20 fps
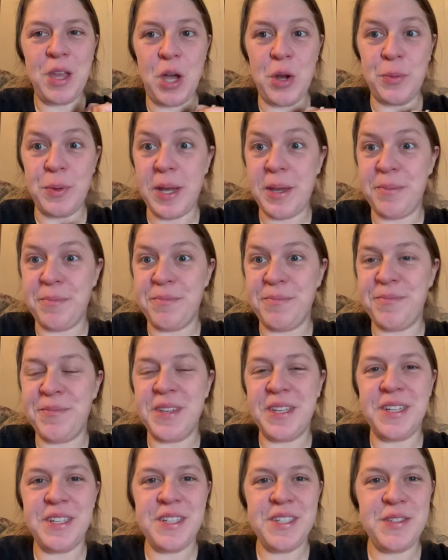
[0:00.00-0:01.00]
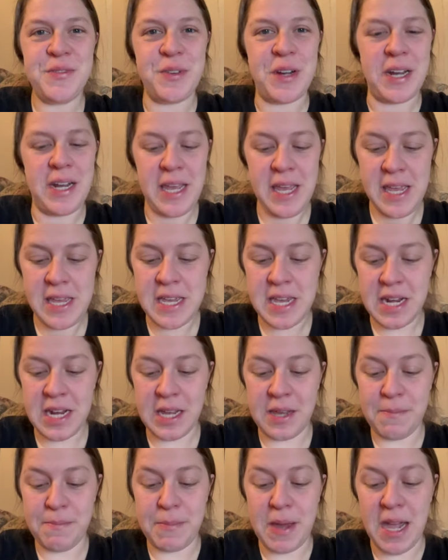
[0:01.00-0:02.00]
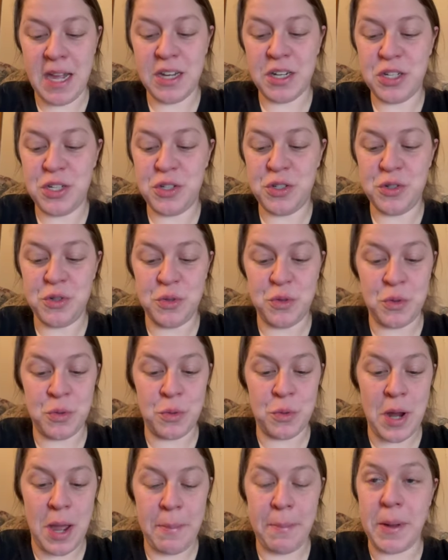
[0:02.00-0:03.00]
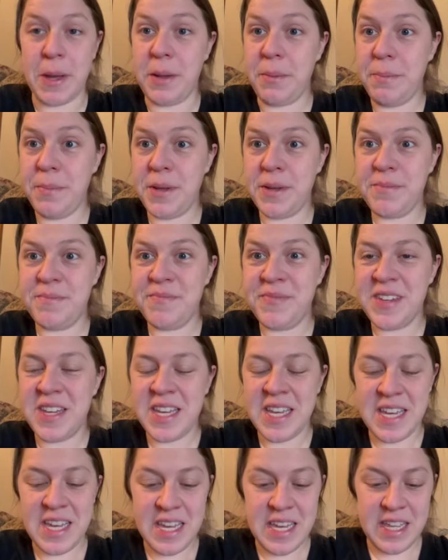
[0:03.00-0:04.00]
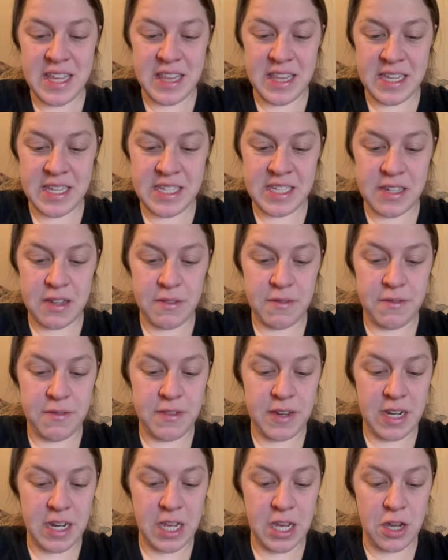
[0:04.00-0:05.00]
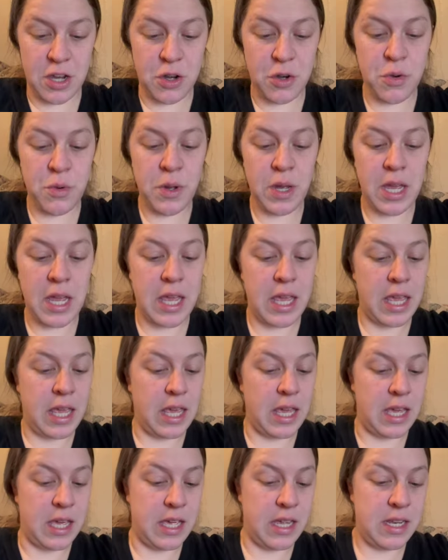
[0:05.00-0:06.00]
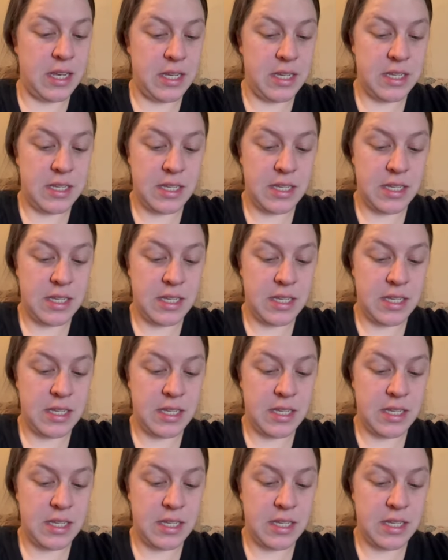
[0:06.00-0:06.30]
All right, it is Friday and I am back to wrap up this video and